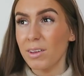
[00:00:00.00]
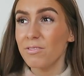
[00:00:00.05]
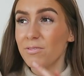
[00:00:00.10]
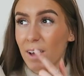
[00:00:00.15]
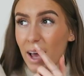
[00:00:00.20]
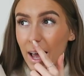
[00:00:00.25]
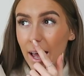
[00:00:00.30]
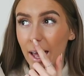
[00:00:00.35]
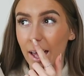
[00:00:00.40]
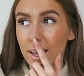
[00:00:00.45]
In
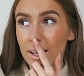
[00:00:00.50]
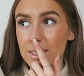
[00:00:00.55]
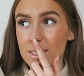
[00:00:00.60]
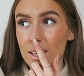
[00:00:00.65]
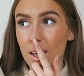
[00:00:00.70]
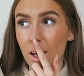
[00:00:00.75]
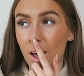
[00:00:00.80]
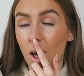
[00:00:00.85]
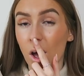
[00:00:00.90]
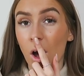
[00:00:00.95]

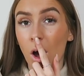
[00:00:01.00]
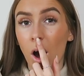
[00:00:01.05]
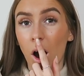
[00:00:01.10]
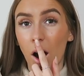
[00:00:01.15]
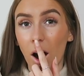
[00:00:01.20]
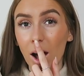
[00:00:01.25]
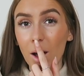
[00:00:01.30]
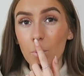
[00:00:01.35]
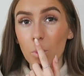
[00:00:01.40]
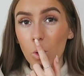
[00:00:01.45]
fact,
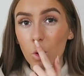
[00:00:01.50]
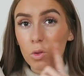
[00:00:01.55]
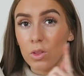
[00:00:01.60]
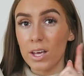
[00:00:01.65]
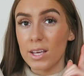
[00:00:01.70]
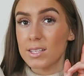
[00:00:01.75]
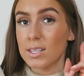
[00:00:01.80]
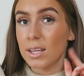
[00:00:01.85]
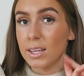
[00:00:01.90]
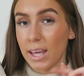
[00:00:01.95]
I bought
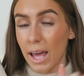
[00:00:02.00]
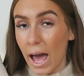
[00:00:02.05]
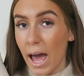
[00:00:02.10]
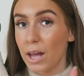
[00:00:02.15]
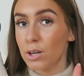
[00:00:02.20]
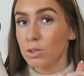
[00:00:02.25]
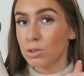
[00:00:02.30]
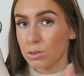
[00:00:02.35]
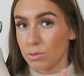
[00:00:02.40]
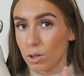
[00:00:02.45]
this at the
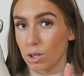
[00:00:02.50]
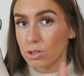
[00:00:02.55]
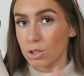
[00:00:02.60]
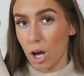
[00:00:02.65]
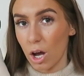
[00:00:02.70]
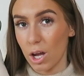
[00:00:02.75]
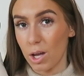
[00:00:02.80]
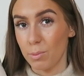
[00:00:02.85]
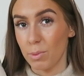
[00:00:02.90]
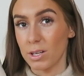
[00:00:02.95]
end of
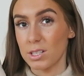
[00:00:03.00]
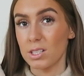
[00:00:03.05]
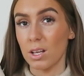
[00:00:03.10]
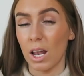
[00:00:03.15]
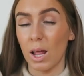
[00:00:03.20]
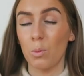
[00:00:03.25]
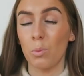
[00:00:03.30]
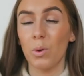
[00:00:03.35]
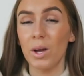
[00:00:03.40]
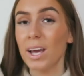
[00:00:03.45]
October,
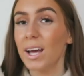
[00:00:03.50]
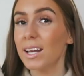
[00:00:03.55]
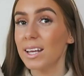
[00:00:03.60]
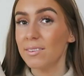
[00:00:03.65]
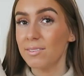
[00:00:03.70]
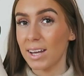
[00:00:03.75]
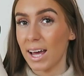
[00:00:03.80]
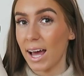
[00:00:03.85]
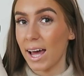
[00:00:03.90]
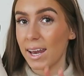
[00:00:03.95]
so like we
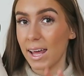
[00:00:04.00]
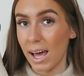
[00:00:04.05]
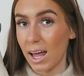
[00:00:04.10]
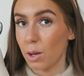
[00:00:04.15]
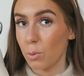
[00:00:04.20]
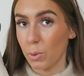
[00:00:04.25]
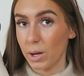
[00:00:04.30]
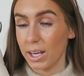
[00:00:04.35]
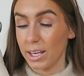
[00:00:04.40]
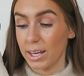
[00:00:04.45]
hadn't even had
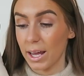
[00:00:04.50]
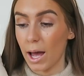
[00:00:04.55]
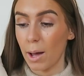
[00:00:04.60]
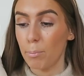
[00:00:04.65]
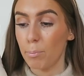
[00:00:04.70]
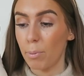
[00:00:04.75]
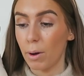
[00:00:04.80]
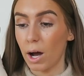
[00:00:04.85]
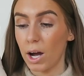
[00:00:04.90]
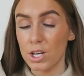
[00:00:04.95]
Halloween
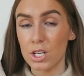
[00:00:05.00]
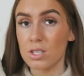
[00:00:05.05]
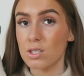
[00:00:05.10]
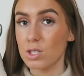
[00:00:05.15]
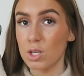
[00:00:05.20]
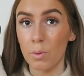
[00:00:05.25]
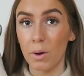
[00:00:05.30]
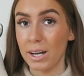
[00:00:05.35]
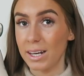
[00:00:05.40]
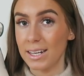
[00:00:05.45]
yet, but I just
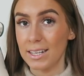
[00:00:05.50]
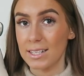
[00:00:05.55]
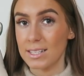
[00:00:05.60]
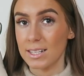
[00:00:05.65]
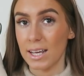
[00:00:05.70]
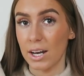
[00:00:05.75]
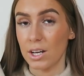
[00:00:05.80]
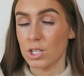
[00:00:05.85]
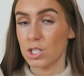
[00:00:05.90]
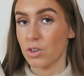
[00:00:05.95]
knew I needed
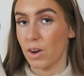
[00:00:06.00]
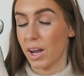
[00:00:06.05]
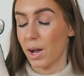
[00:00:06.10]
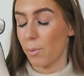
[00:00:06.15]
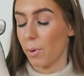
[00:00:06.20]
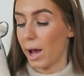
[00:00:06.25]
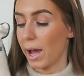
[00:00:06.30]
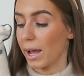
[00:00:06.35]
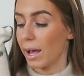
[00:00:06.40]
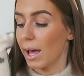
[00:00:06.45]
to get it straight
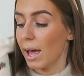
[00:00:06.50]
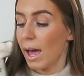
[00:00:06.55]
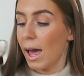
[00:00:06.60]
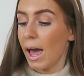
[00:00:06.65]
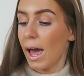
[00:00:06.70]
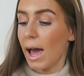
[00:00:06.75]
away.